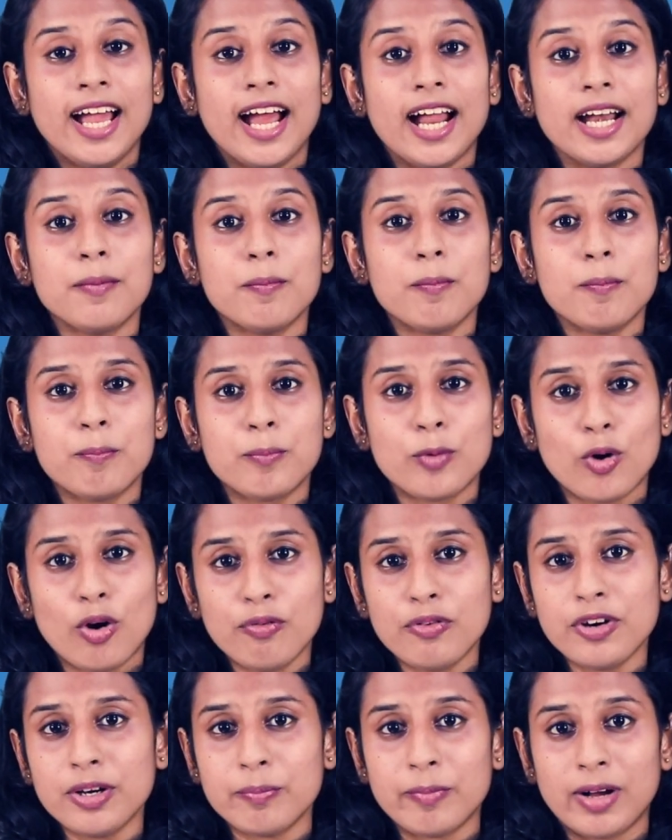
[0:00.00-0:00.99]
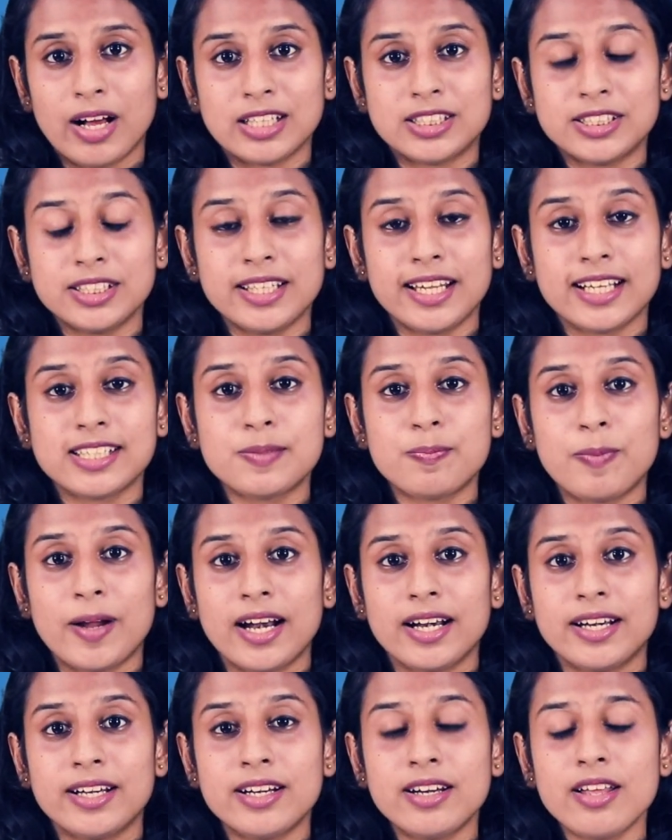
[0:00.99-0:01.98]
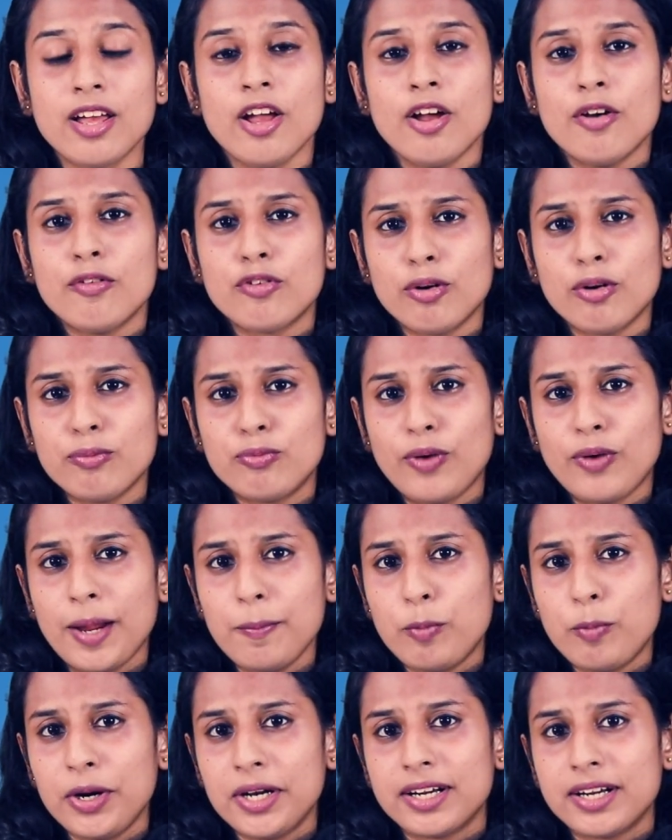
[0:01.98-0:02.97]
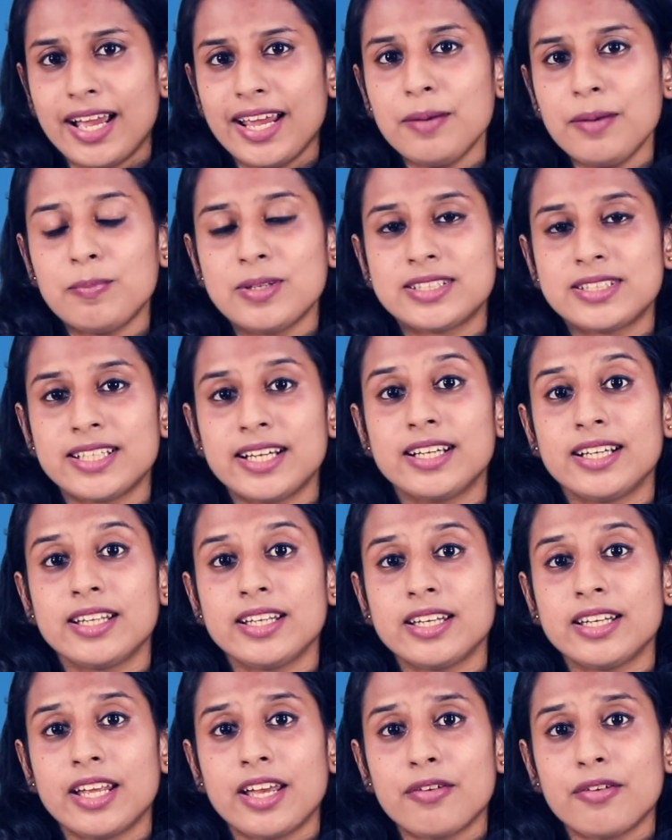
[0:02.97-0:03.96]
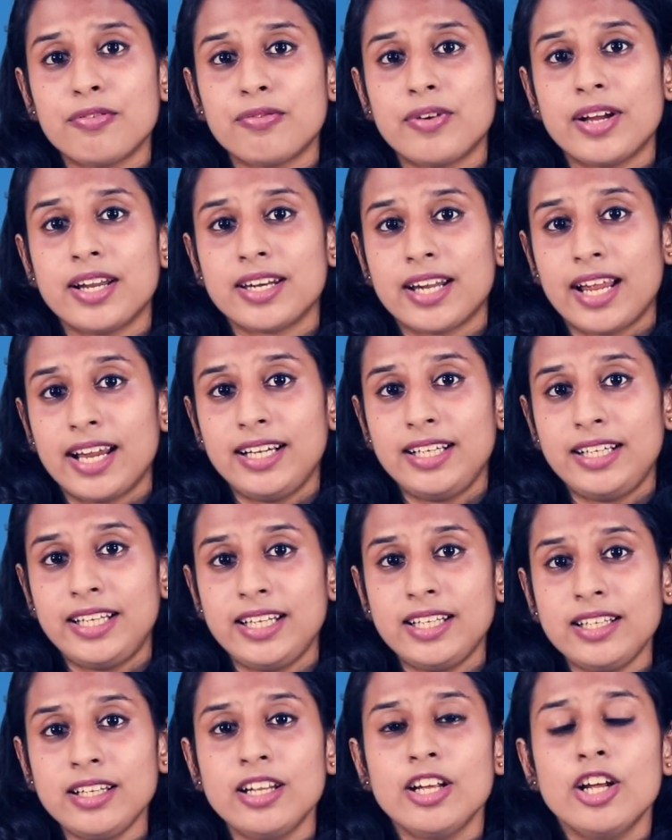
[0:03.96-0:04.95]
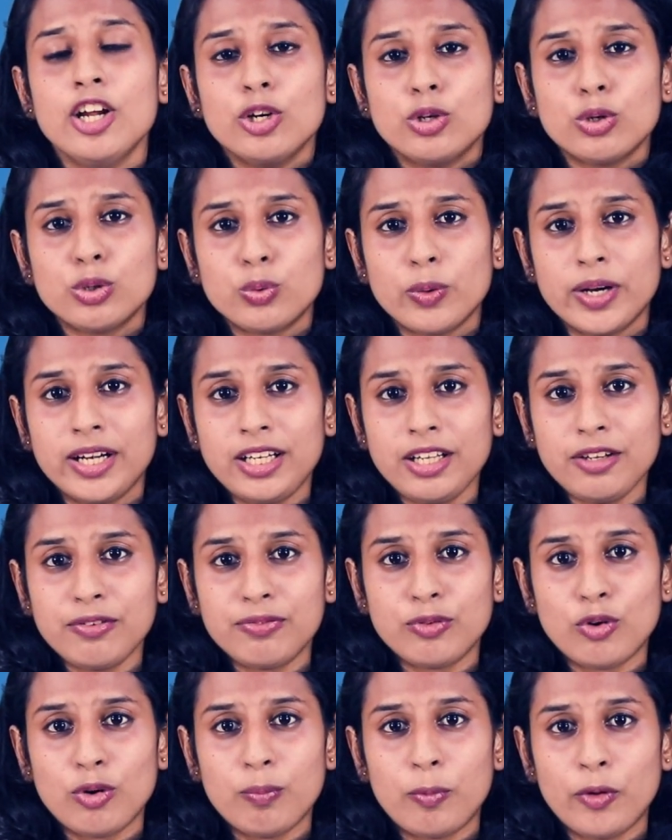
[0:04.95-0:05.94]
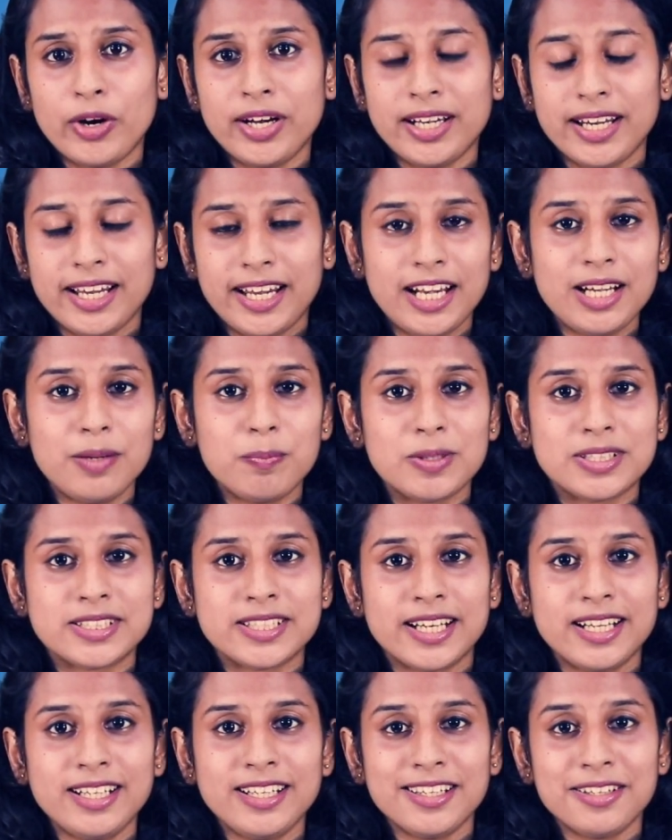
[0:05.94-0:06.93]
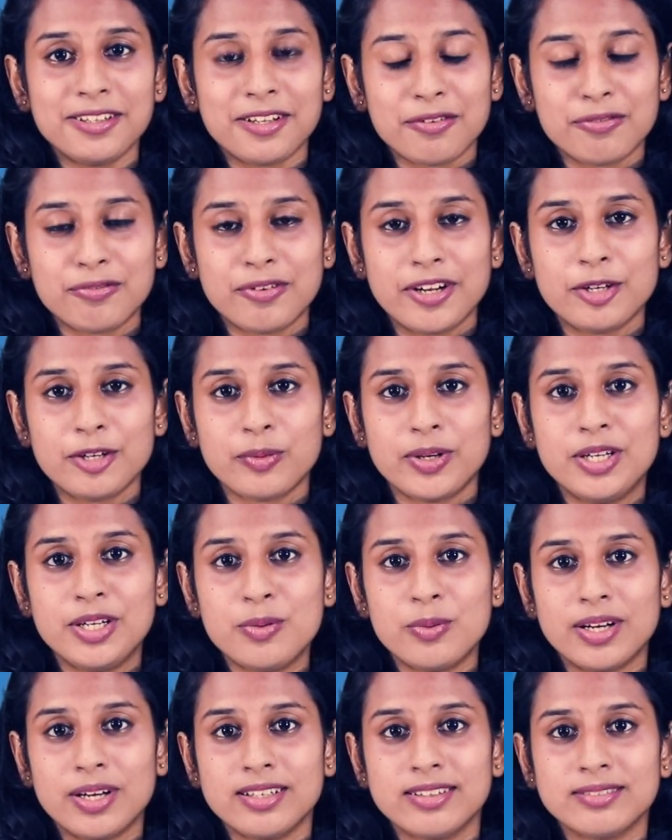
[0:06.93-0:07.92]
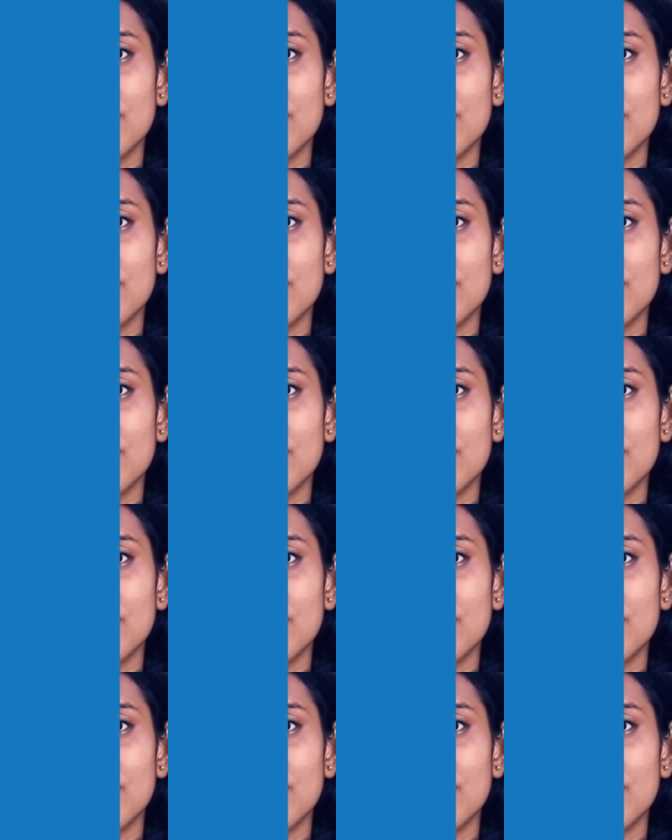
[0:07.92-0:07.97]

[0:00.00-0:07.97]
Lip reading: and profit margin expanded from 5.9% in FY19 to 24.8% in FY21.